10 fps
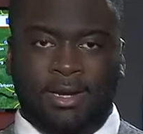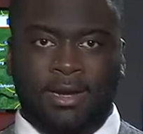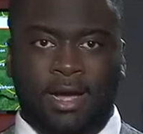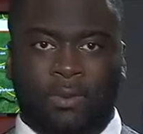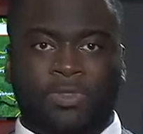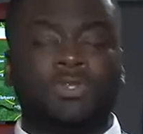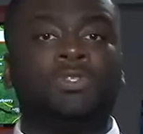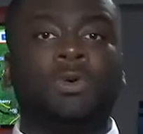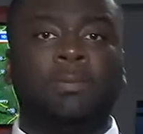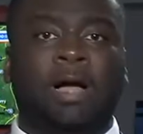Now, with the
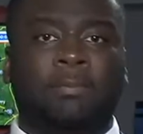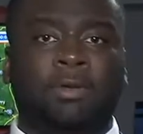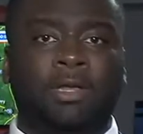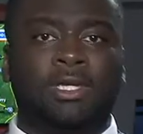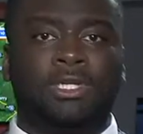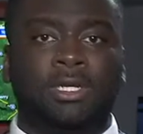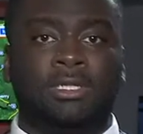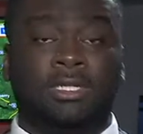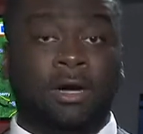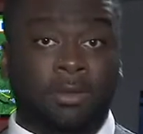student
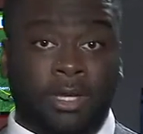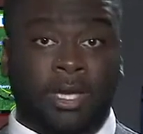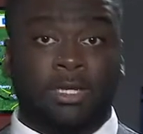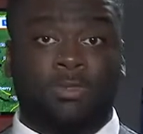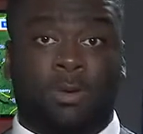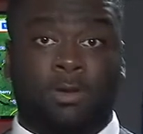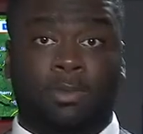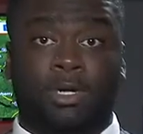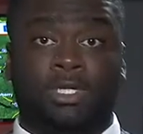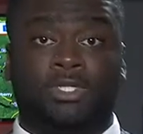population doubling in
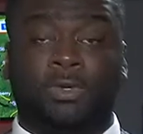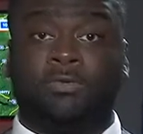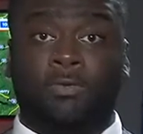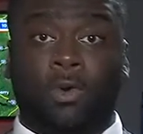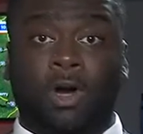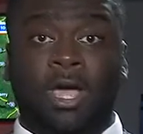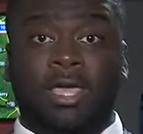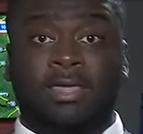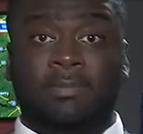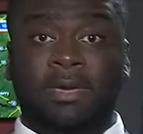Spartanburg District 4,
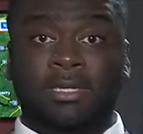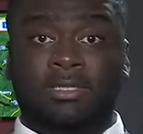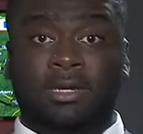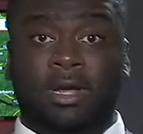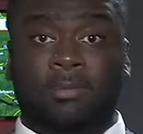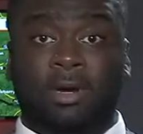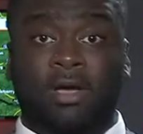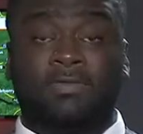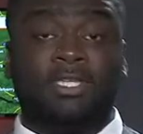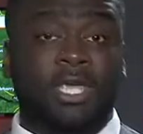that means the number
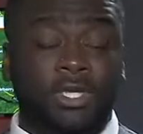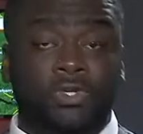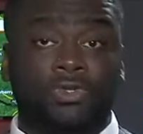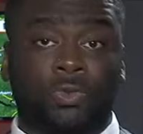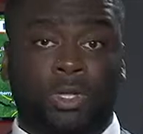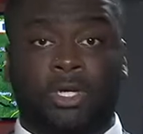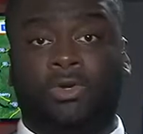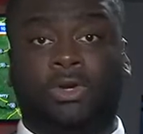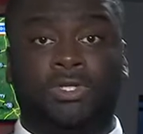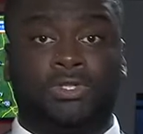of teachers will
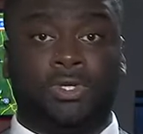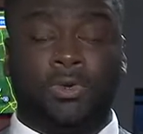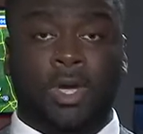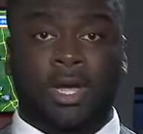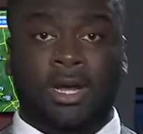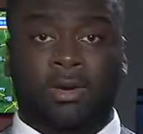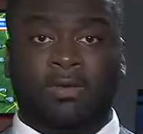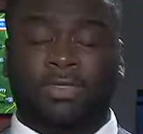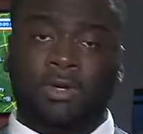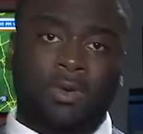increase too. Now,
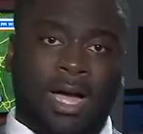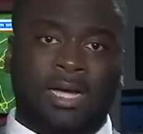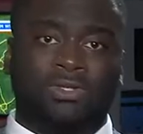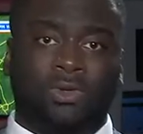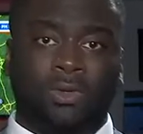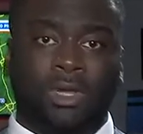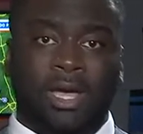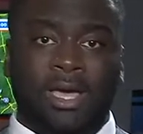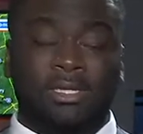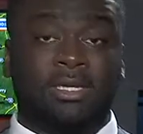if the new high school
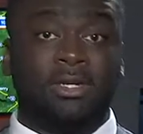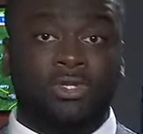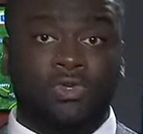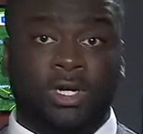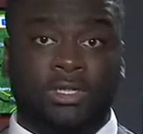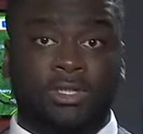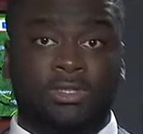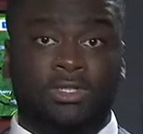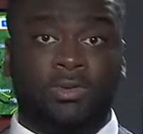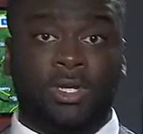is
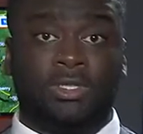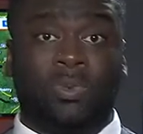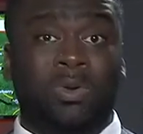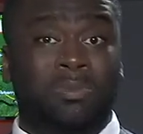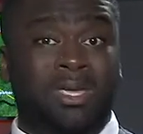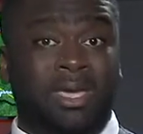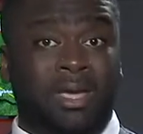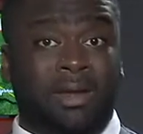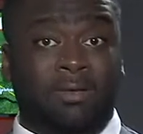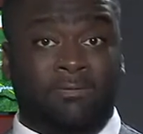constructed, students won't
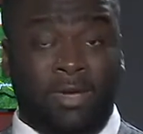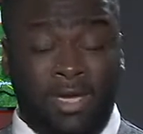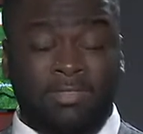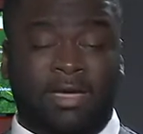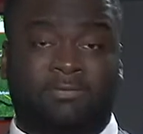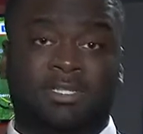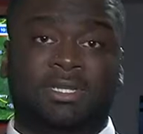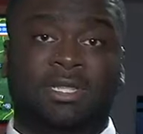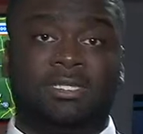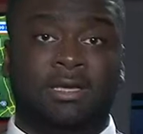begin in that
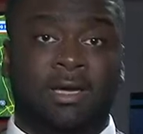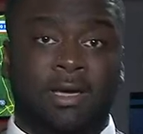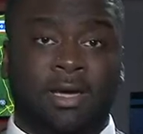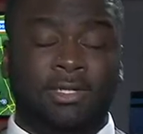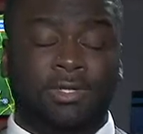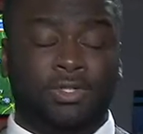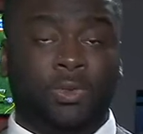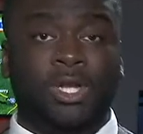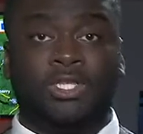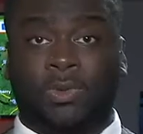facility until
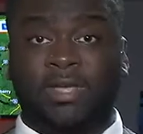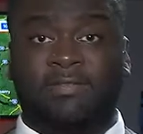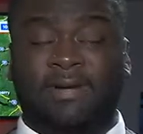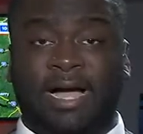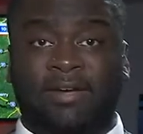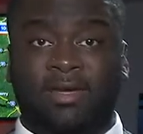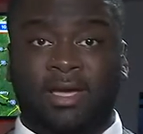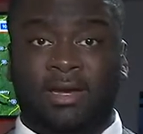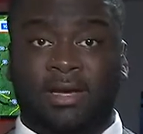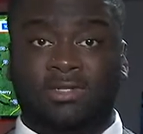2025.
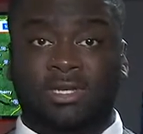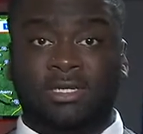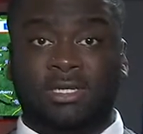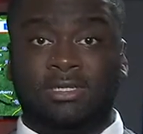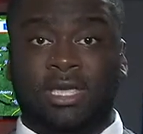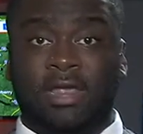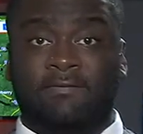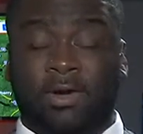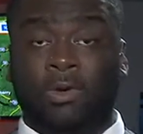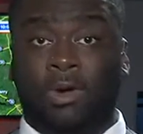Now, citizens
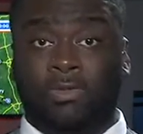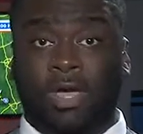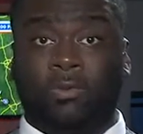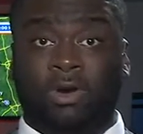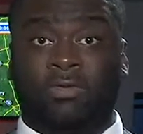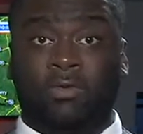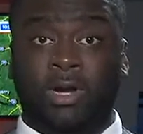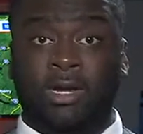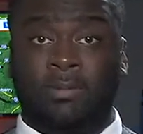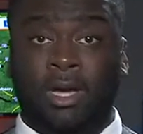can vote on that
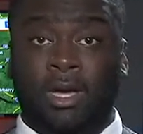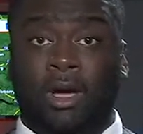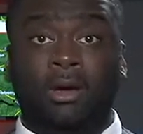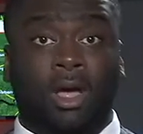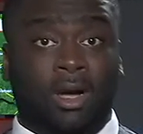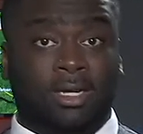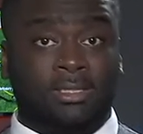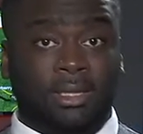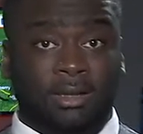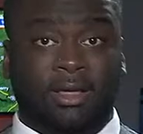referendum on
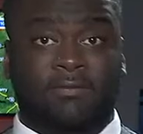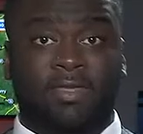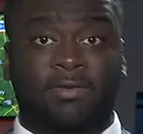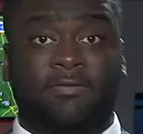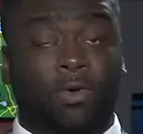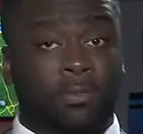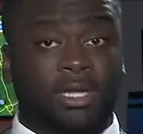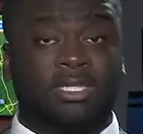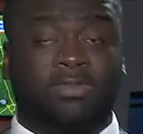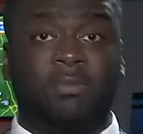August 11th, four
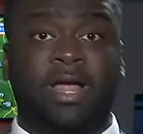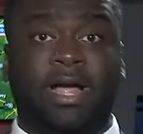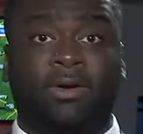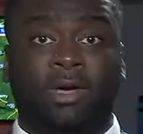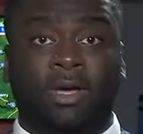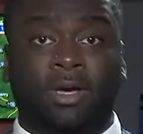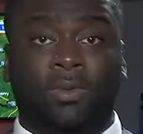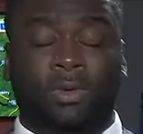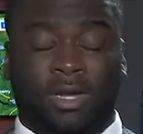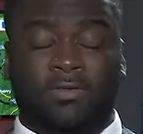months from now.
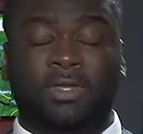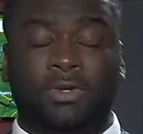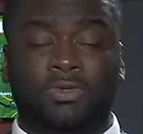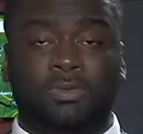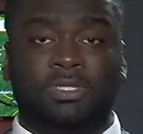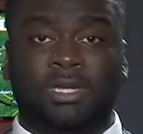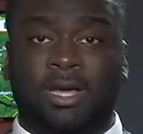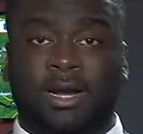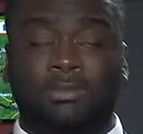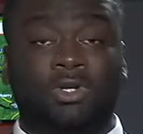We're live in the newsroom
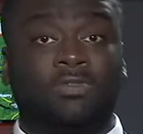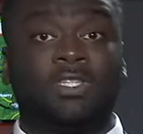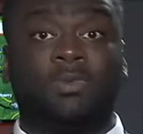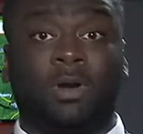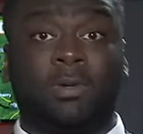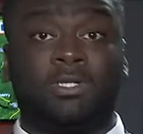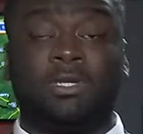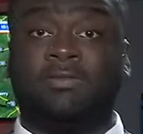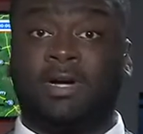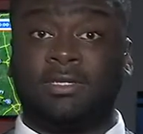tonight. I'm Jarvis
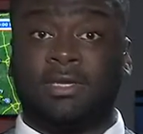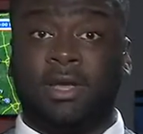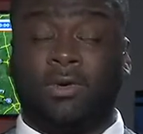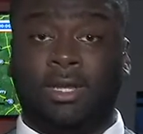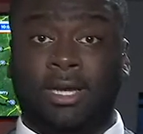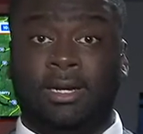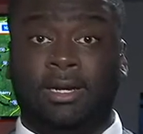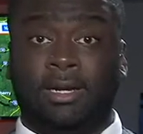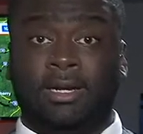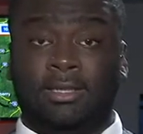Robertson, Fox
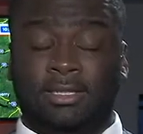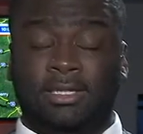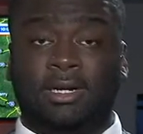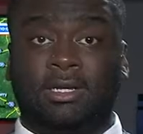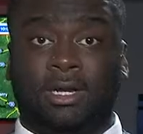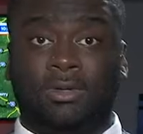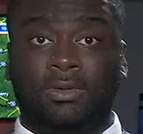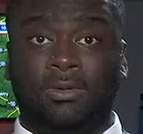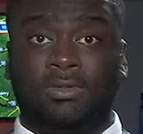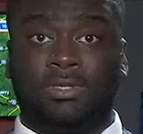Carolina, the 10 o'clock
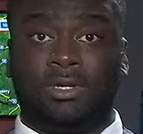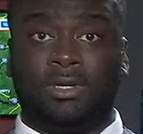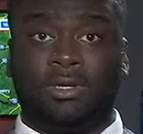news.